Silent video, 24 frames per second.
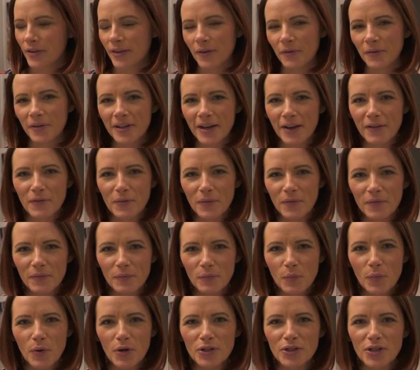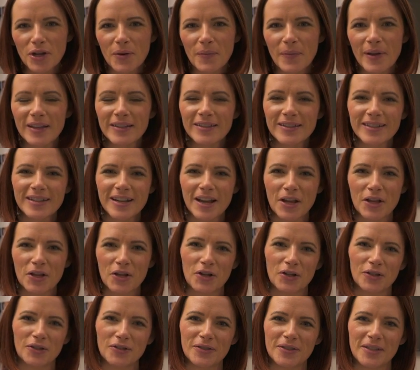I think we're gonna have to push our beds
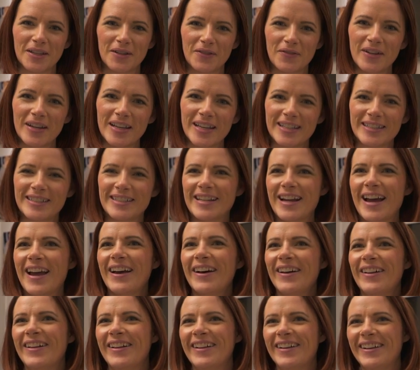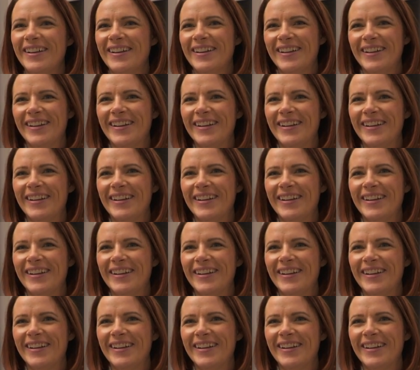together, Lucy and Ricky style. Oh